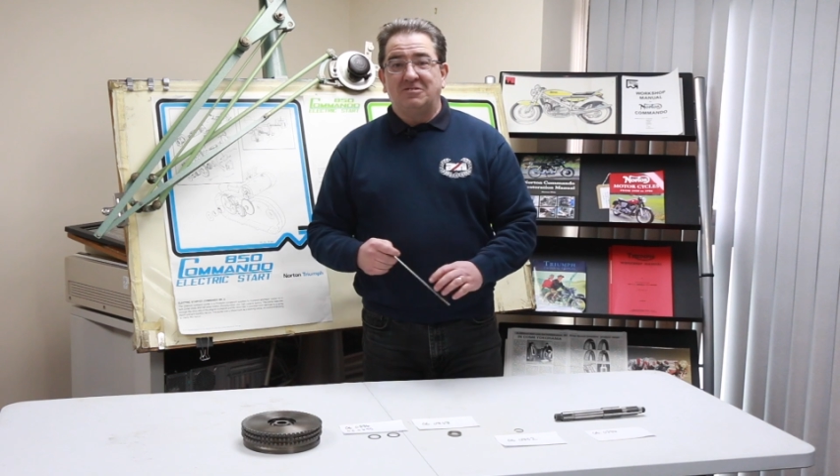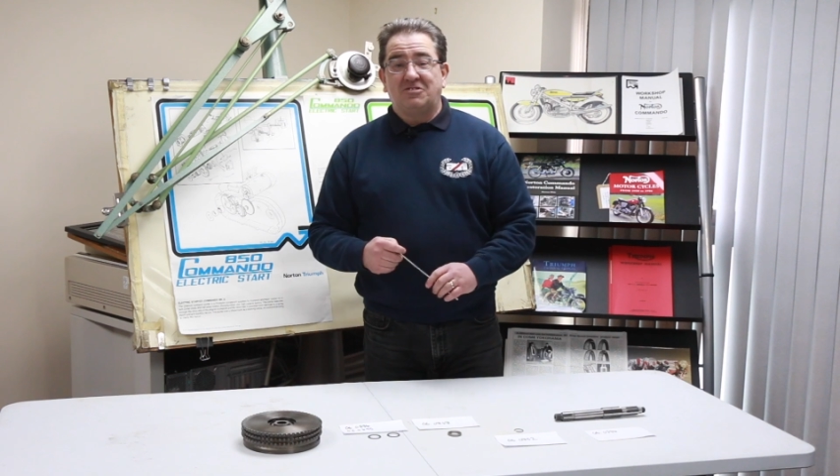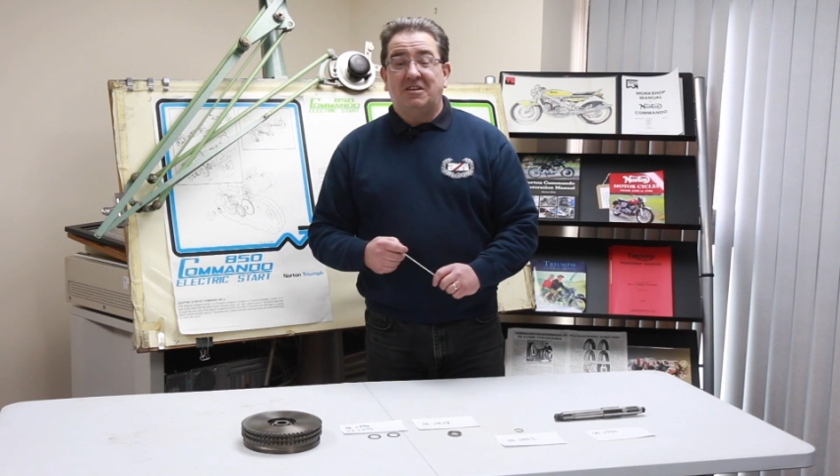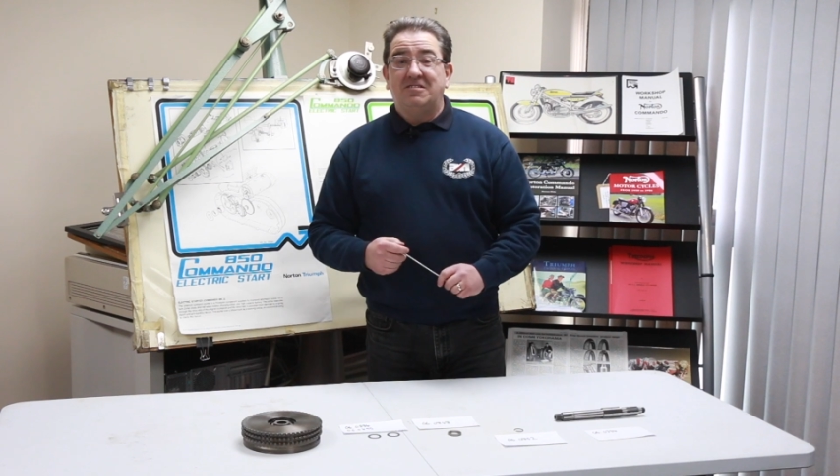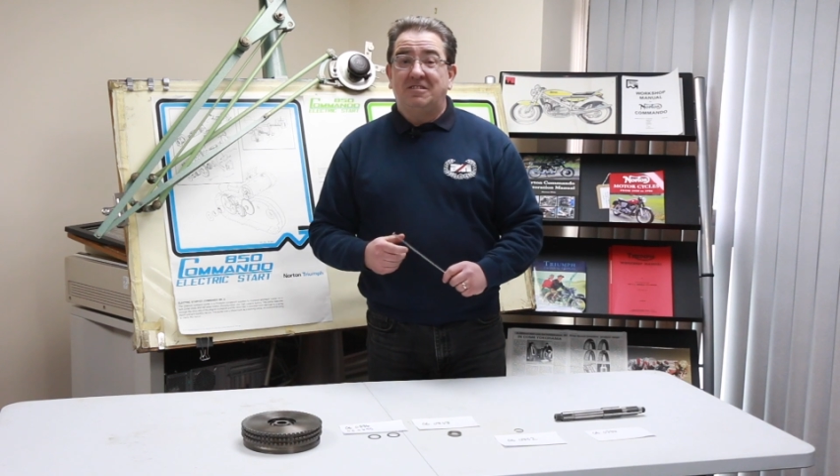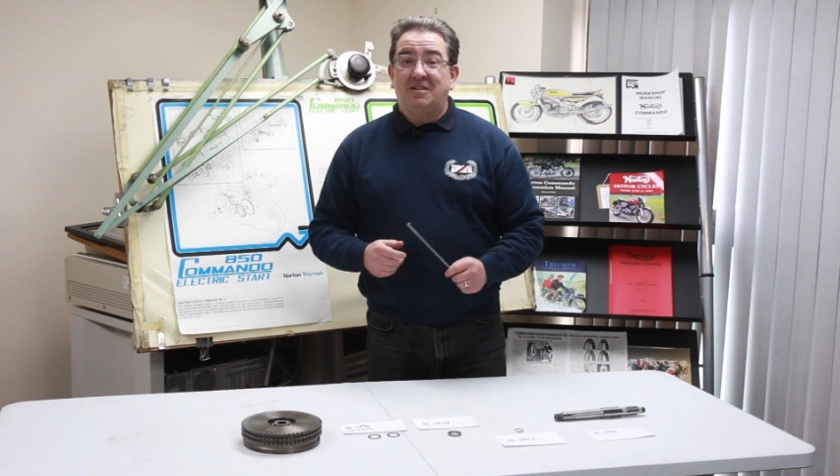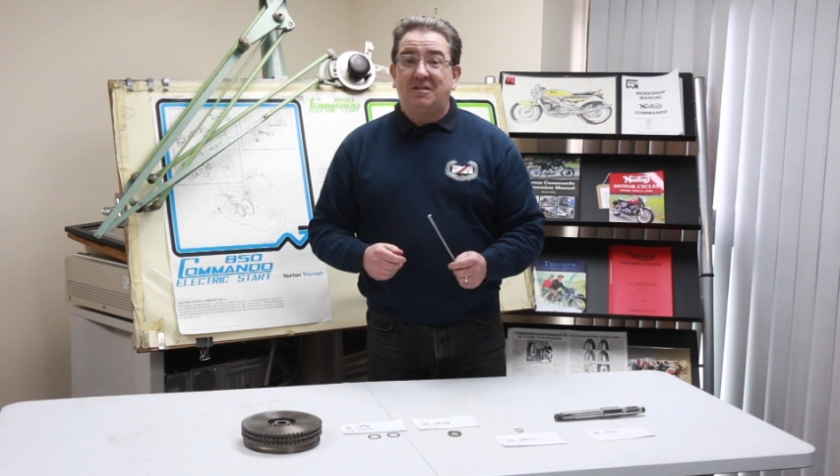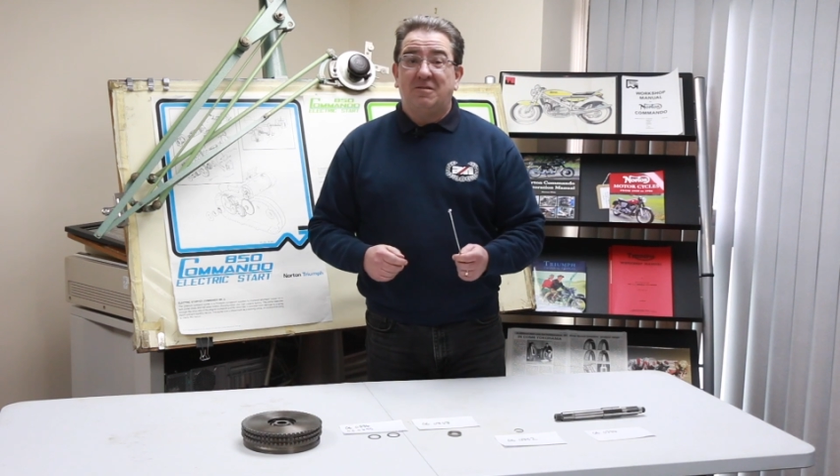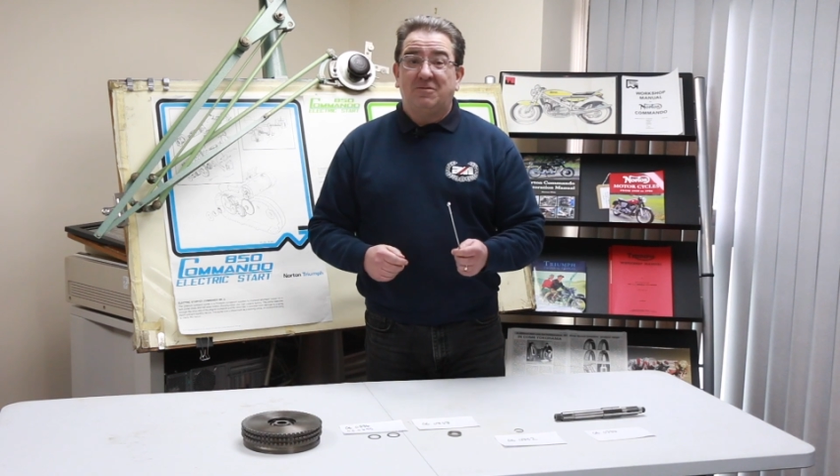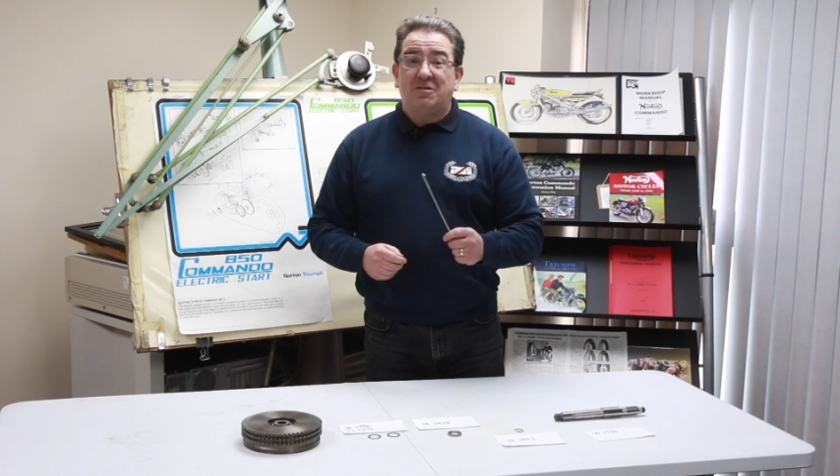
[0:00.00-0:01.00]
Strangely
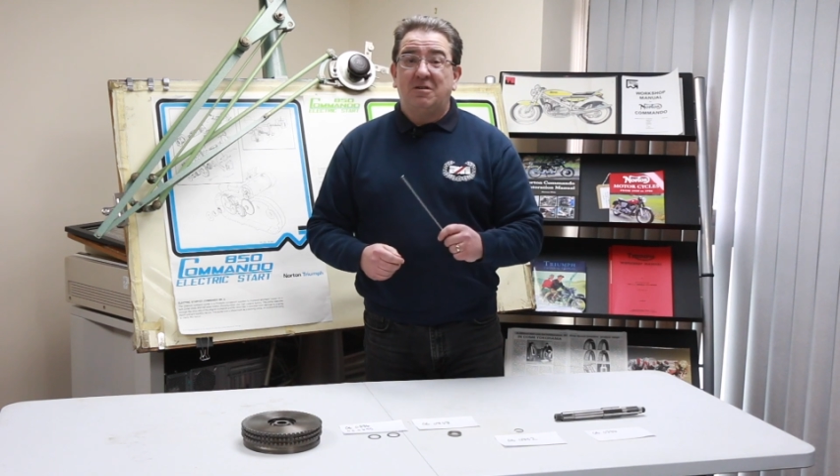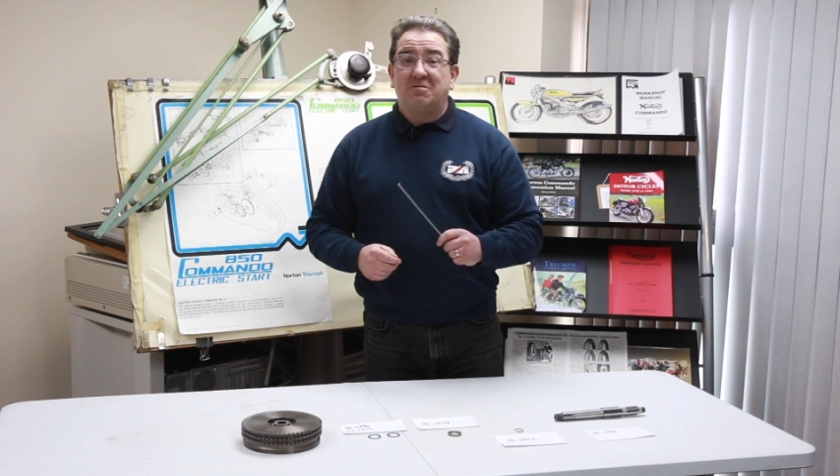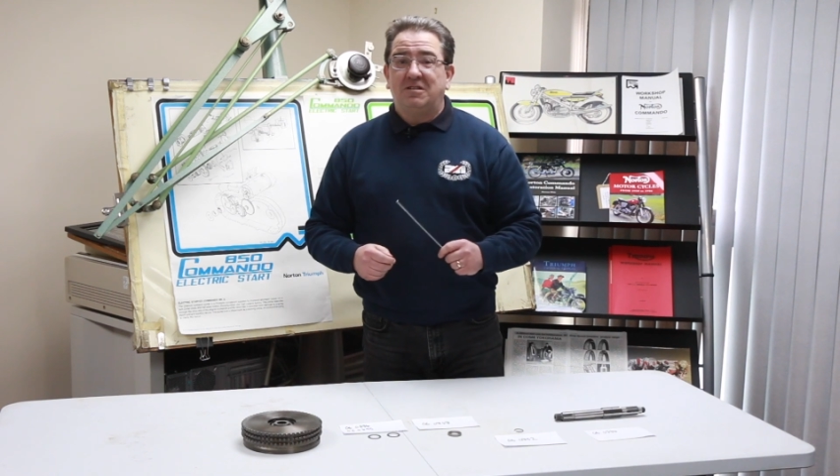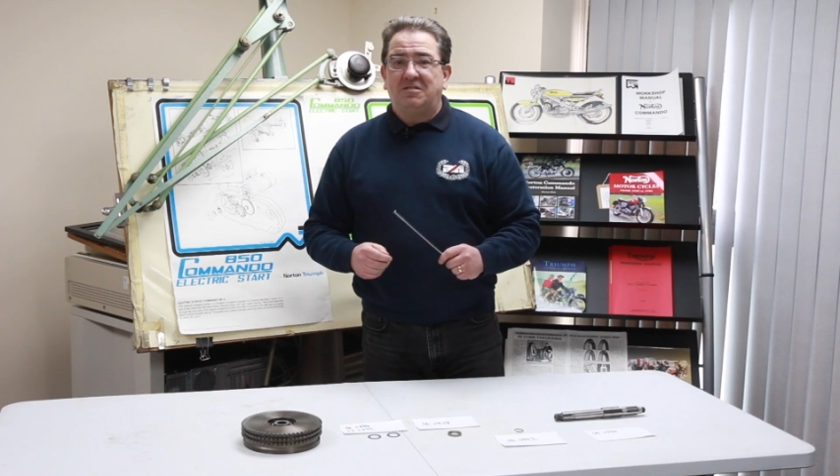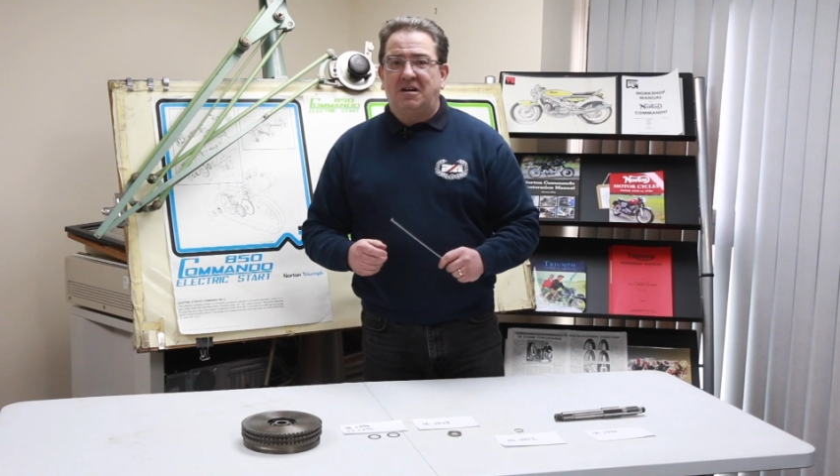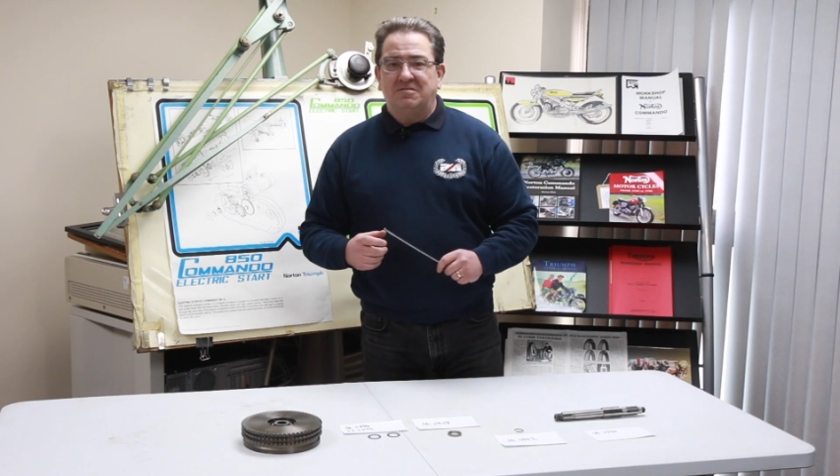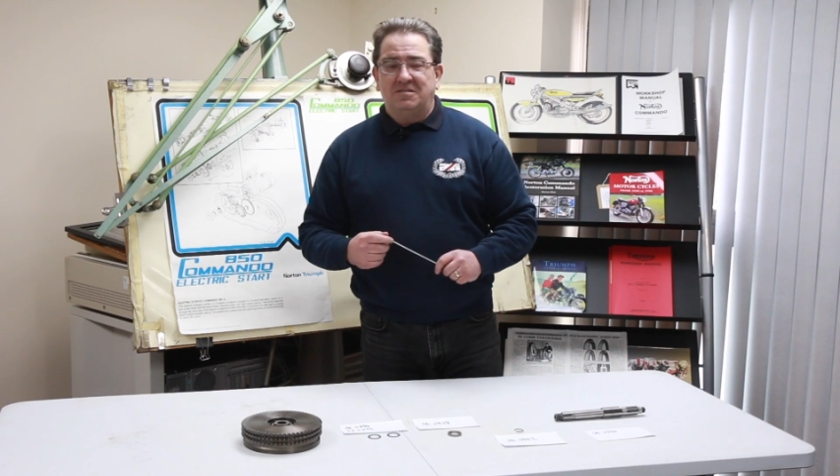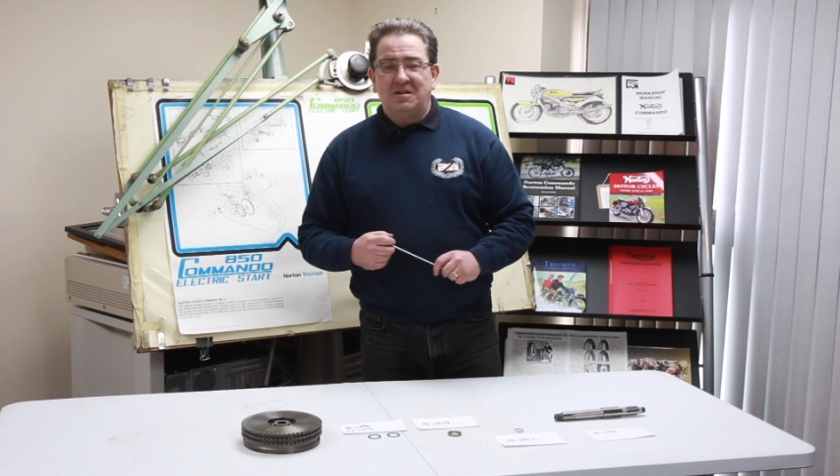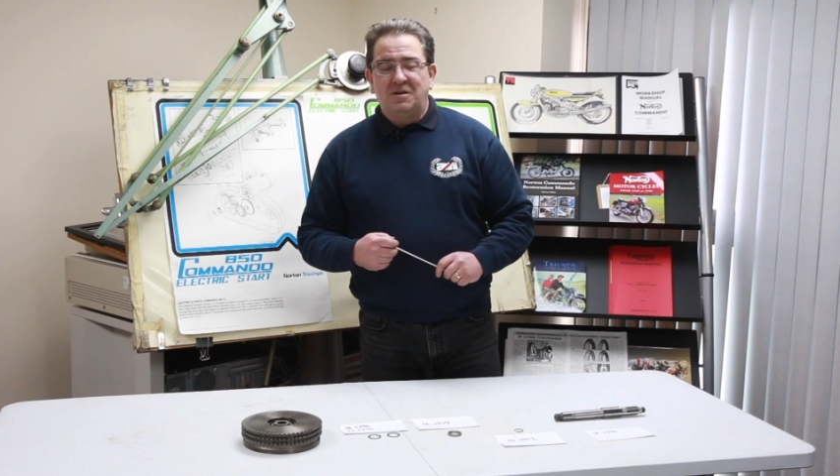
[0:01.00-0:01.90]
enough, no they don't.